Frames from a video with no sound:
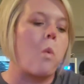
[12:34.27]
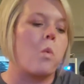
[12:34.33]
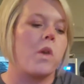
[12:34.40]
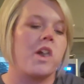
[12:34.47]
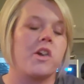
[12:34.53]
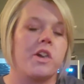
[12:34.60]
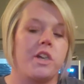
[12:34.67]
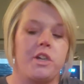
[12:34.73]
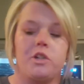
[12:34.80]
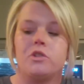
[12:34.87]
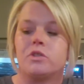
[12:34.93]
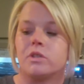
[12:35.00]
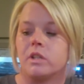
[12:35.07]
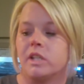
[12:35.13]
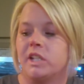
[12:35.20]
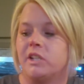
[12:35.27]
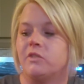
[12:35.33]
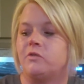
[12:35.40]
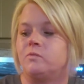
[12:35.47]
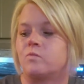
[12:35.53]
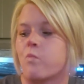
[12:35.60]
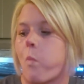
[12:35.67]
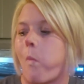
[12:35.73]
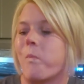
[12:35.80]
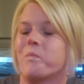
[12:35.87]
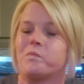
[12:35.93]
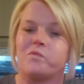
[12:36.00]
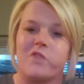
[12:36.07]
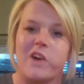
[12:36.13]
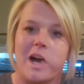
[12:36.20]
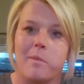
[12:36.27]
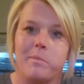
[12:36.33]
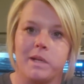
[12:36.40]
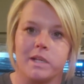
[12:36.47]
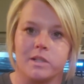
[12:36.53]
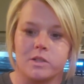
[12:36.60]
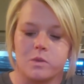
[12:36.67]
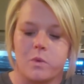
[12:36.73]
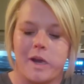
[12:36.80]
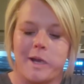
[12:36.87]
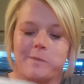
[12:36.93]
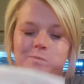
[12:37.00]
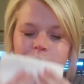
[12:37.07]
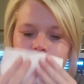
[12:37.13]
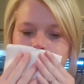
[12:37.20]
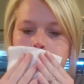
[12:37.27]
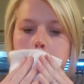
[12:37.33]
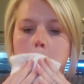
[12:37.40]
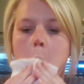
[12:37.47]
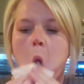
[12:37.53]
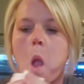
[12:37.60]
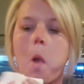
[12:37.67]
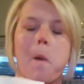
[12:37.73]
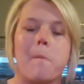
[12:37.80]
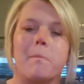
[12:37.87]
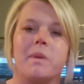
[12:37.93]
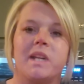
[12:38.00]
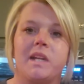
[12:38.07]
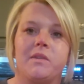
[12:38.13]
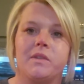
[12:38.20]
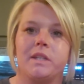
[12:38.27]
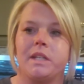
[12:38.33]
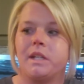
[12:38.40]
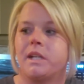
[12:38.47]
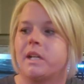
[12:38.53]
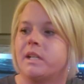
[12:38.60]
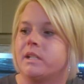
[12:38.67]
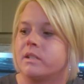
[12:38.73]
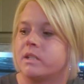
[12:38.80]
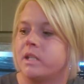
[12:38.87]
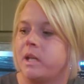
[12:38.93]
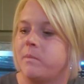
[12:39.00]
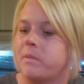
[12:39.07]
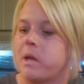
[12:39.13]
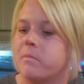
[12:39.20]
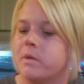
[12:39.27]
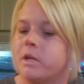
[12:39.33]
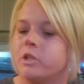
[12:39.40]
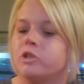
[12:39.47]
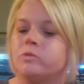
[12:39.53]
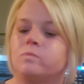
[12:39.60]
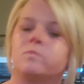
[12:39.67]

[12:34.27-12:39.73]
where he used to live 5 minutes away. But even then, I didn't see him that much.